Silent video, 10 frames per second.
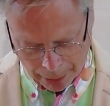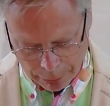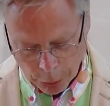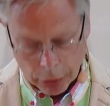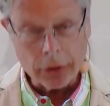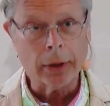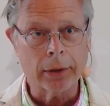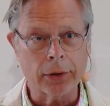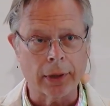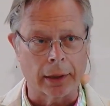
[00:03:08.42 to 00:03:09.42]
We also
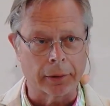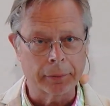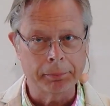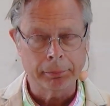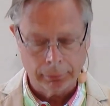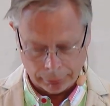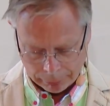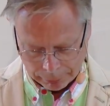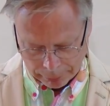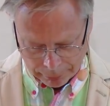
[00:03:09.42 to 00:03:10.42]
understand
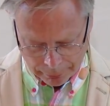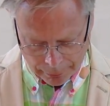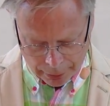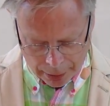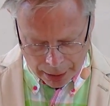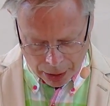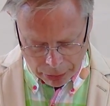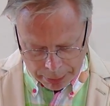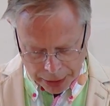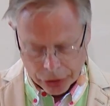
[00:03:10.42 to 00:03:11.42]

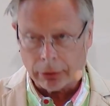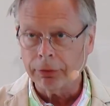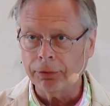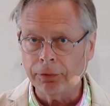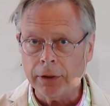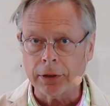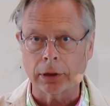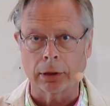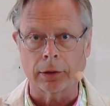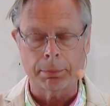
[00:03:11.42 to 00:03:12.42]
how much of
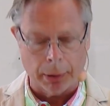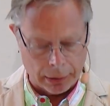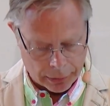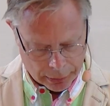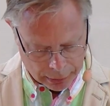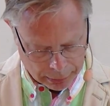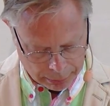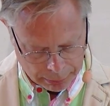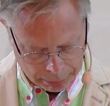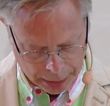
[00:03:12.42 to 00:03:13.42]
physical space
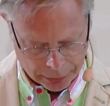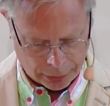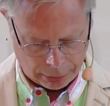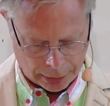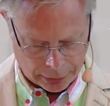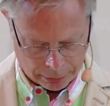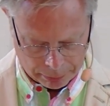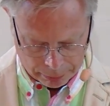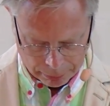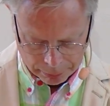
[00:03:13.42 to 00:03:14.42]
means to us.
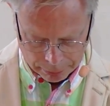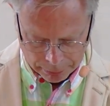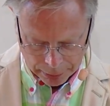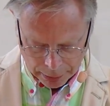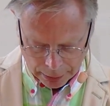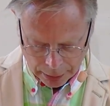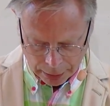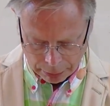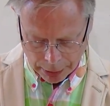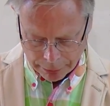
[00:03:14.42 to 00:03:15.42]

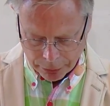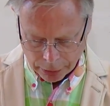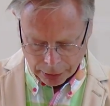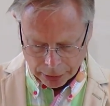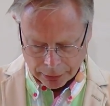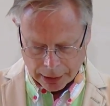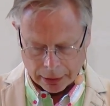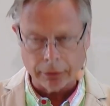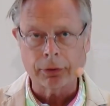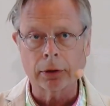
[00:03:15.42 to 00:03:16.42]
We have earlier
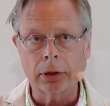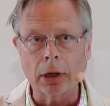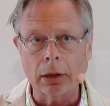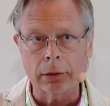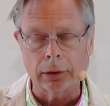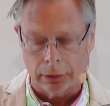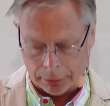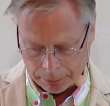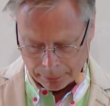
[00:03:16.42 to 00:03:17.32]
taken for granted